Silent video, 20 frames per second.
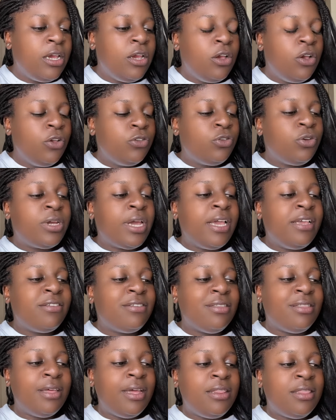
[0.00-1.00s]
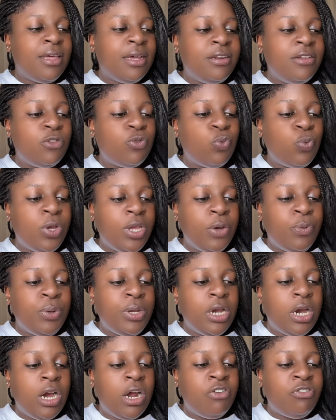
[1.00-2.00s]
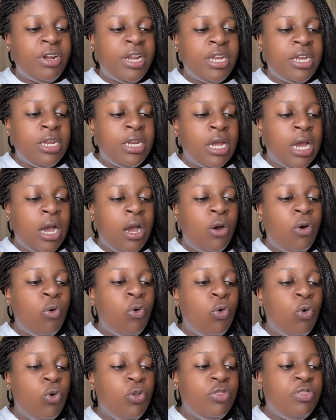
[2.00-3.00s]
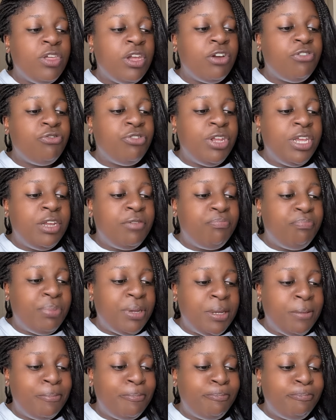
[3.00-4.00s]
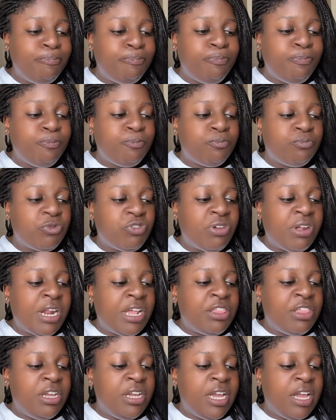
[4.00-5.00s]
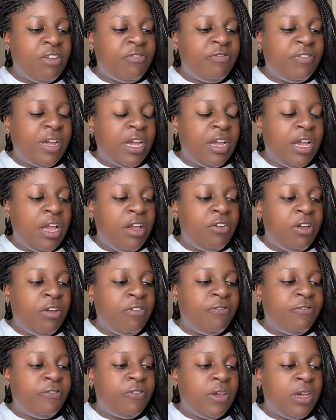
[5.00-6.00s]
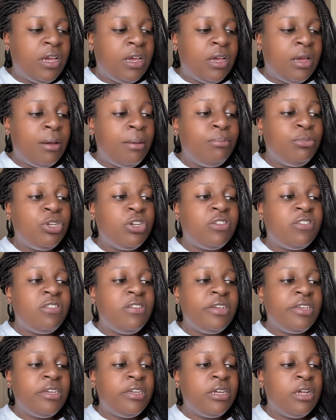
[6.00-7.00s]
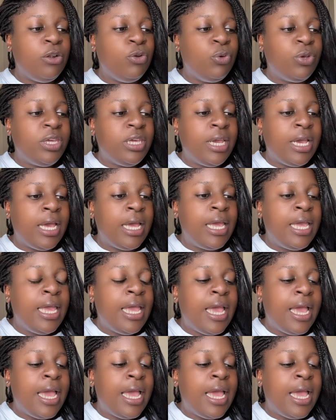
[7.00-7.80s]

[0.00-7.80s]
So guys, that is where we are right now on the ring beam, right? I think I'm just taking a look here.